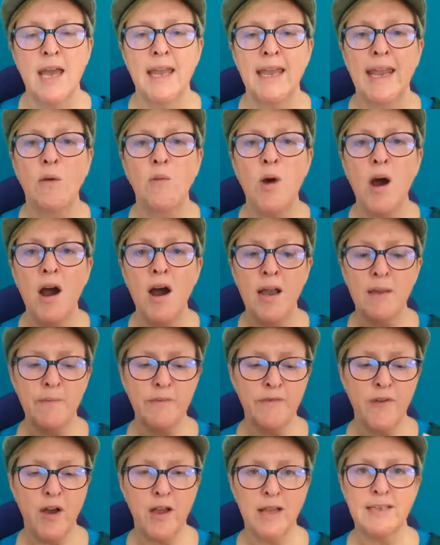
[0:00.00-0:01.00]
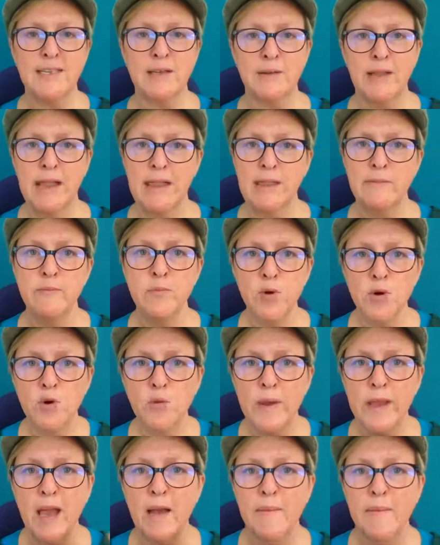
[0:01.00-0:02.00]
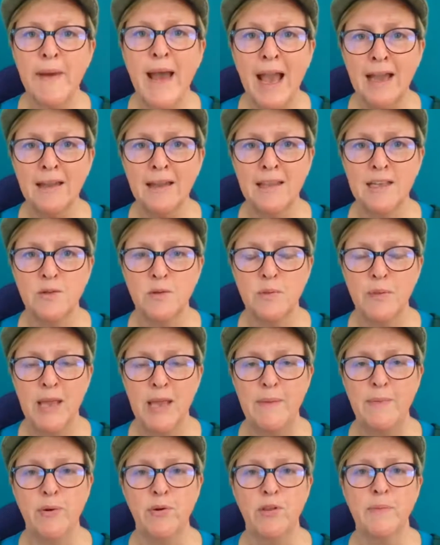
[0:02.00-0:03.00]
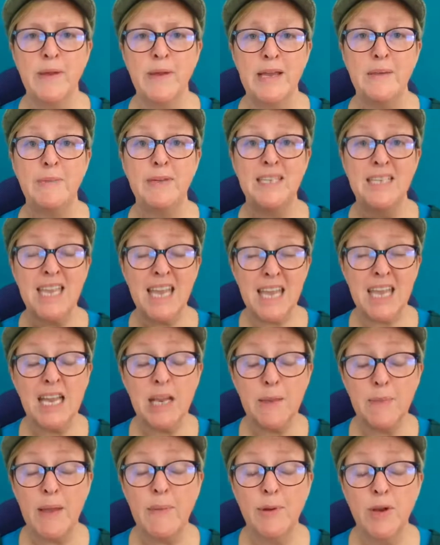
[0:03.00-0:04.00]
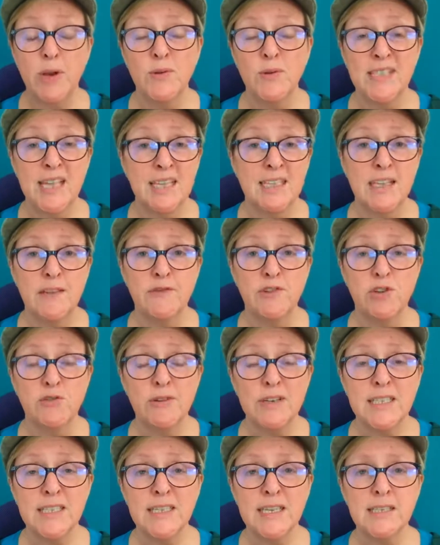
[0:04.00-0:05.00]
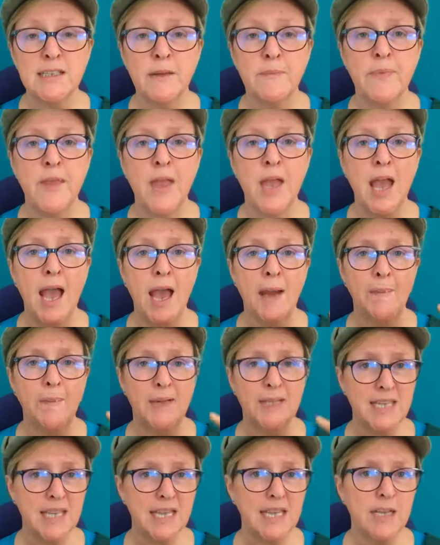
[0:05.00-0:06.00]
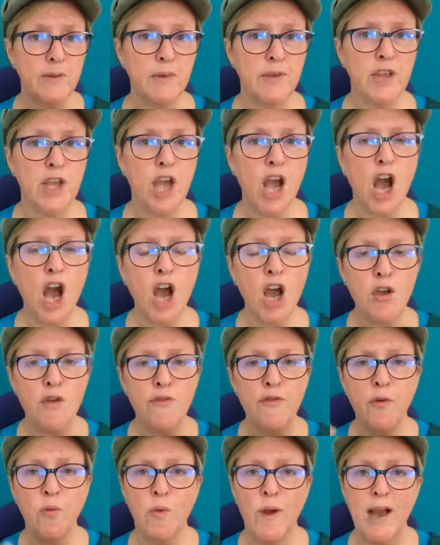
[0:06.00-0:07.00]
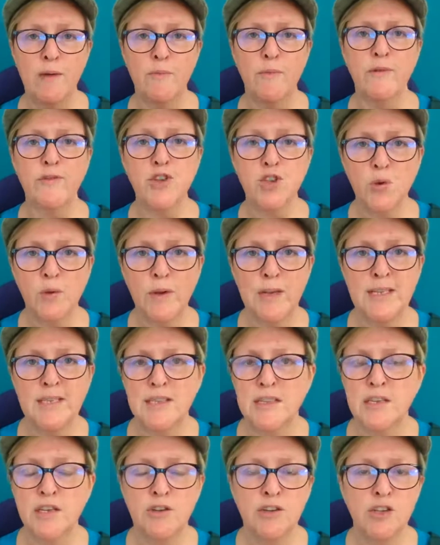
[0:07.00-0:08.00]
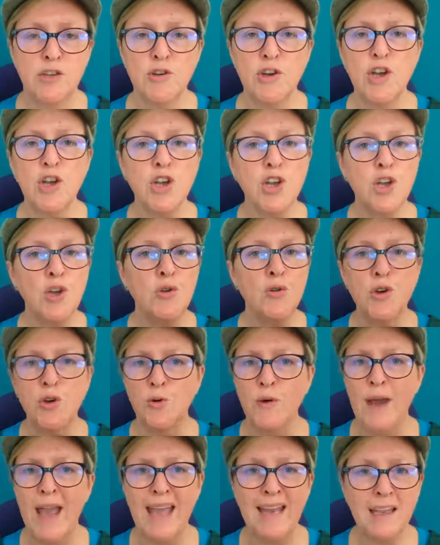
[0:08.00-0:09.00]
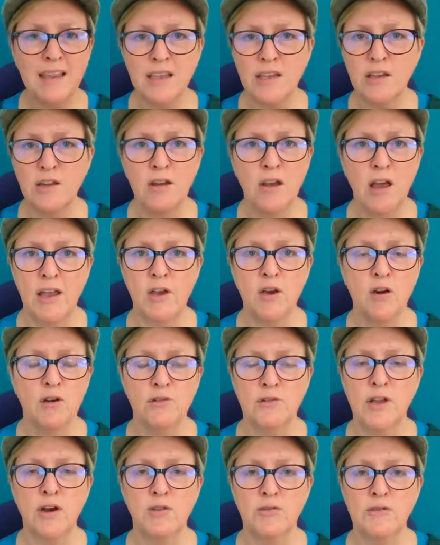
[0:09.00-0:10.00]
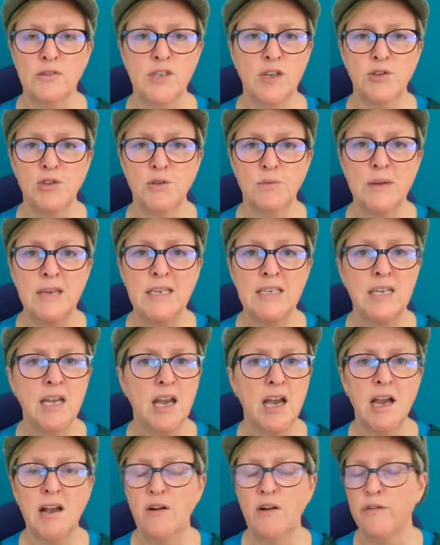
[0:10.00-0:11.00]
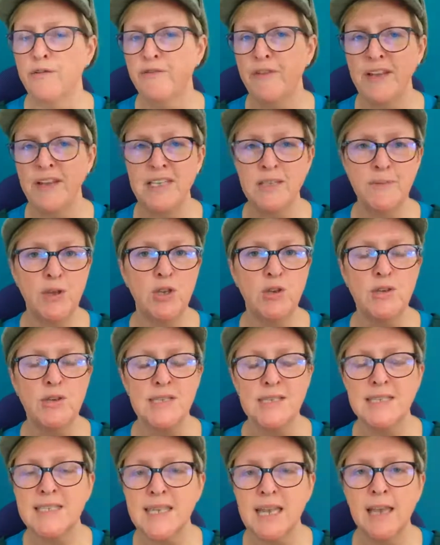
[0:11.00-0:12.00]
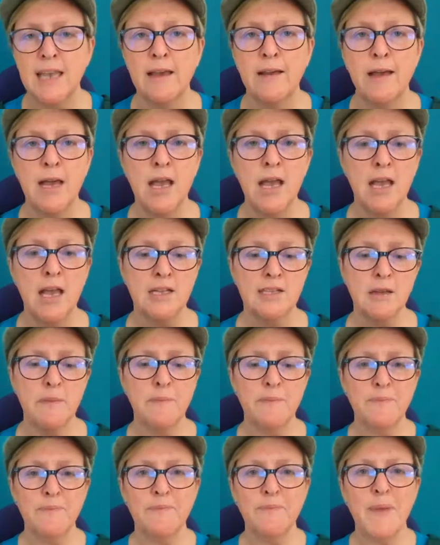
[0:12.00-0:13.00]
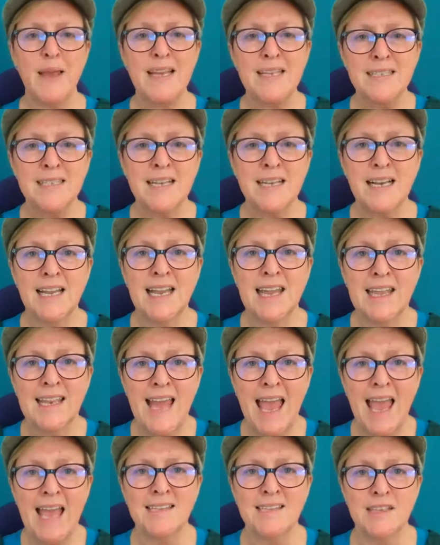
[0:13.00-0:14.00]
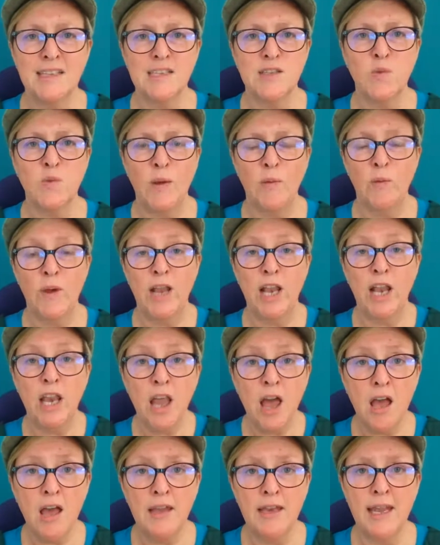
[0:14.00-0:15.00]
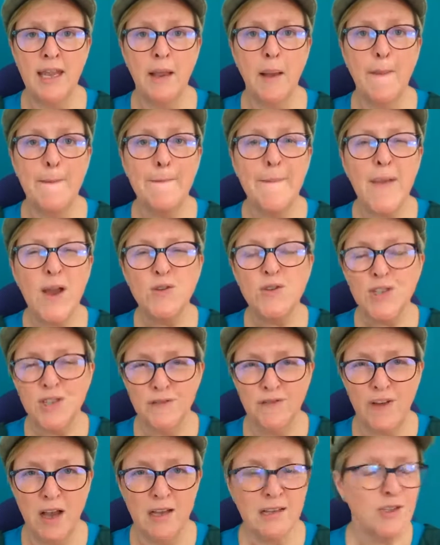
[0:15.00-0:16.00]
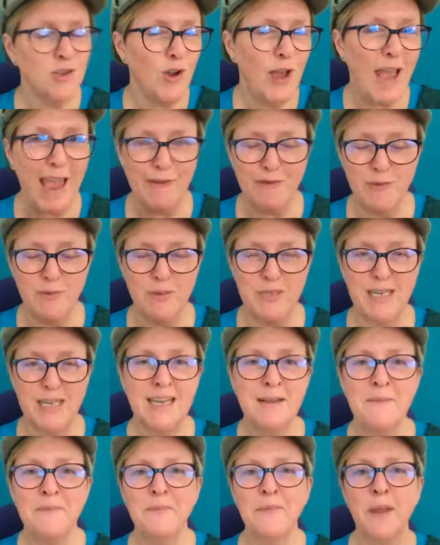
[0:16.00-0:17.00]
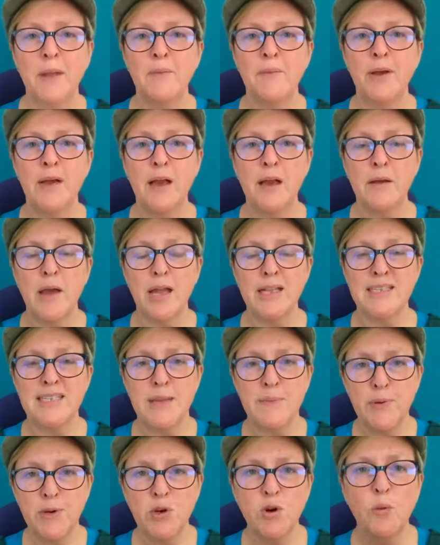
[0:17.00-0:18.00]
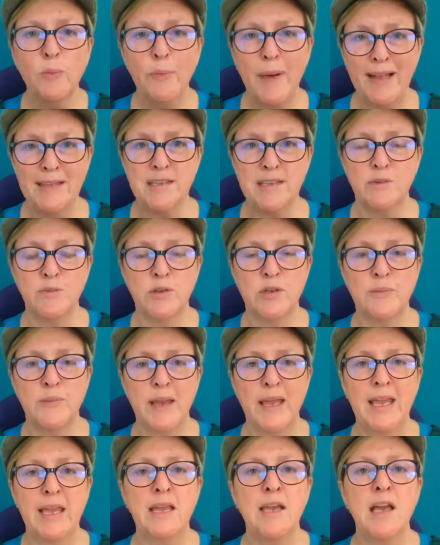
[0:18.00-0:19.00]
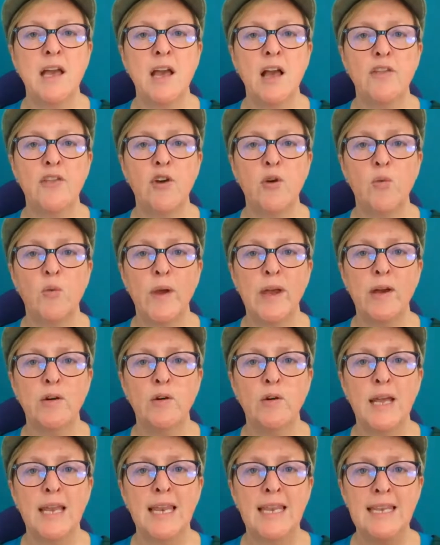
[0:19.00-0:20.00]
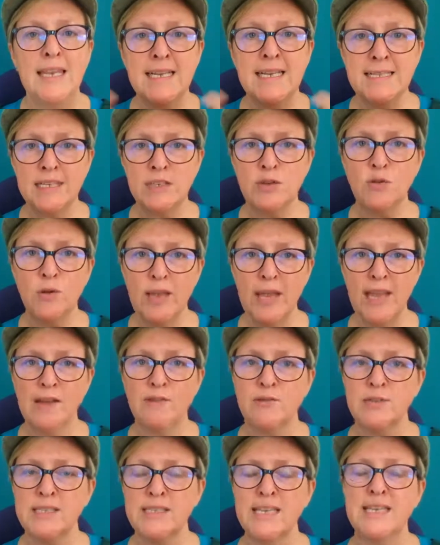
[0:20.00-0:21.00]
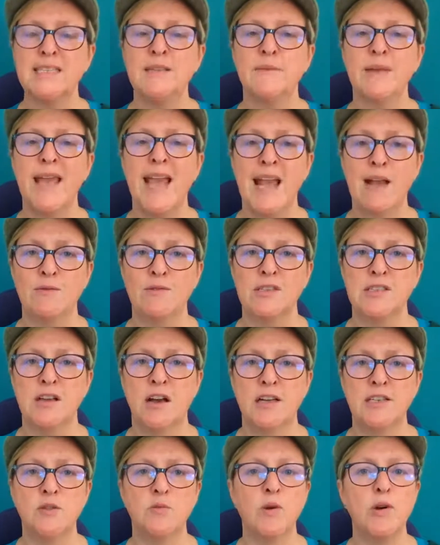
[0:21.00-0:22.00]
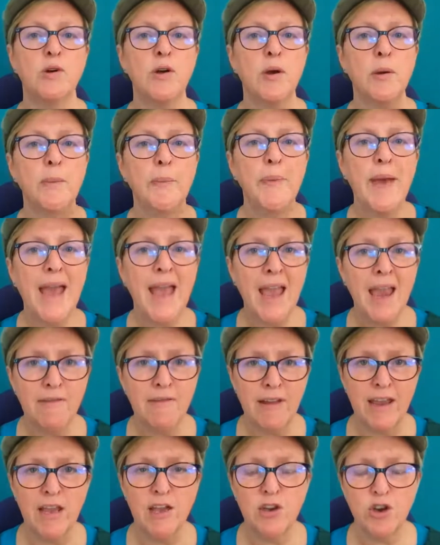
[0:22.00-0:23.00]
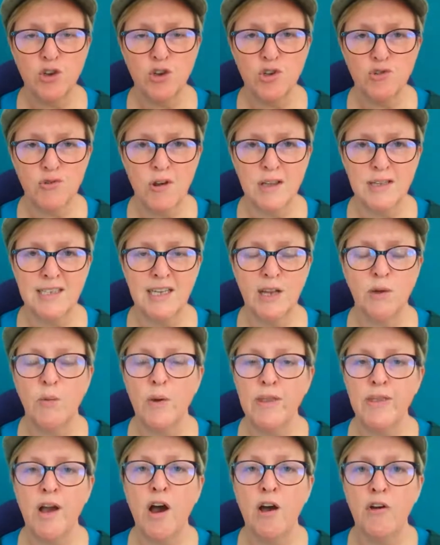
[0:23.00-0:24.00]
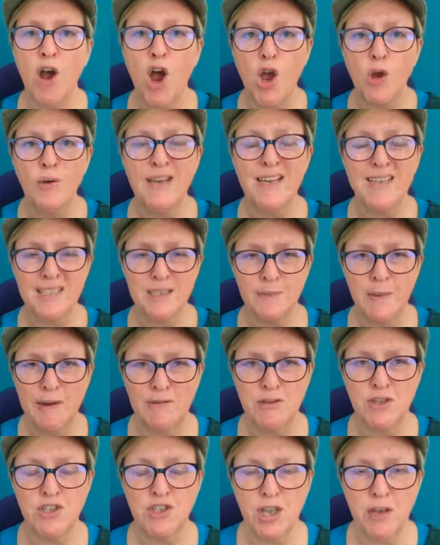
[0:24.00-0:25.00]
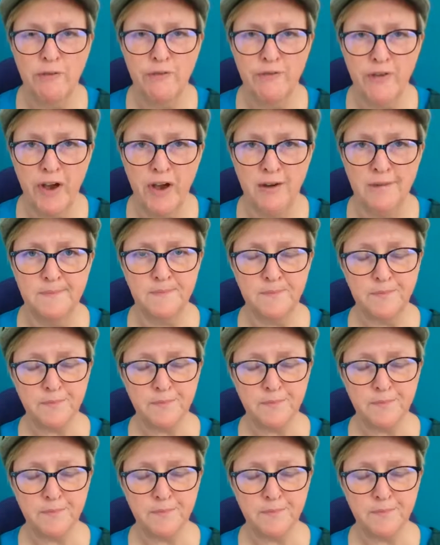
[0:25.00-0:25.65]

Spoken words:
Now, what I'm finding now, the more we unpack this with people, particularly people who are sensitive to criticism, and particularly with the overwhelm of choice that you can Google anything you like on social media, on Facebook, you can see it. So basically, in essence, when we're learning, most of us, not everybody, but a typical pattern would be that we'll listen or hear or see something outside and we'll compare it and contrast it with our own experience so far.